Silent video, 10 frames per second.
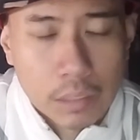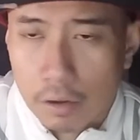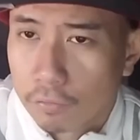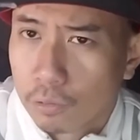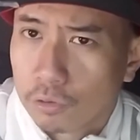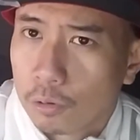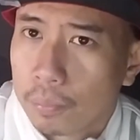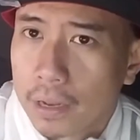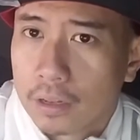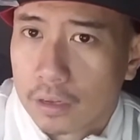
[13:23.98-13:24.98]
I feel so
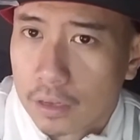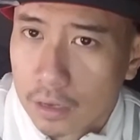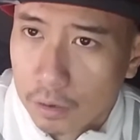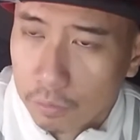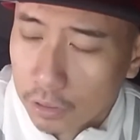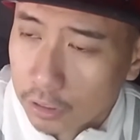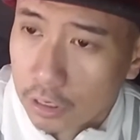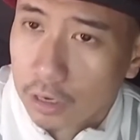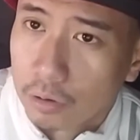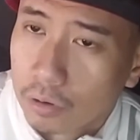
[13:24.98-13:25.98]
panicky, I want to
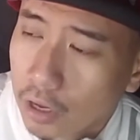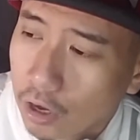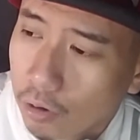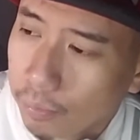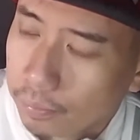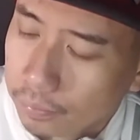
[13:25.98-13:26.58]
yell help.